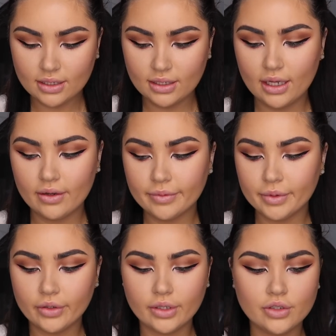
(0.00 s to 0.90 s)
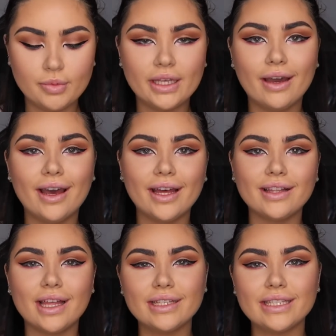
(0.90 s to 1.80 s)
Now I'm going to be
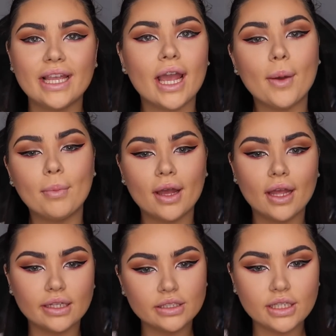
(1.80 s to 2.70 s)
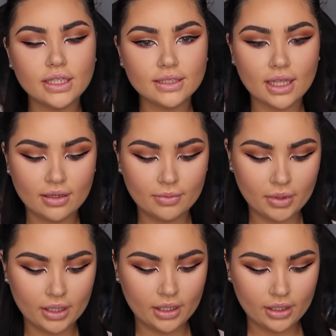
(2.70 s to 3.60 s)
highlighting my cheeks and
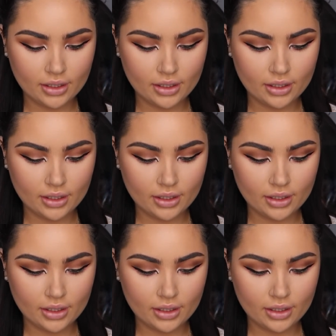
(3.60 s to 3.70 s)
my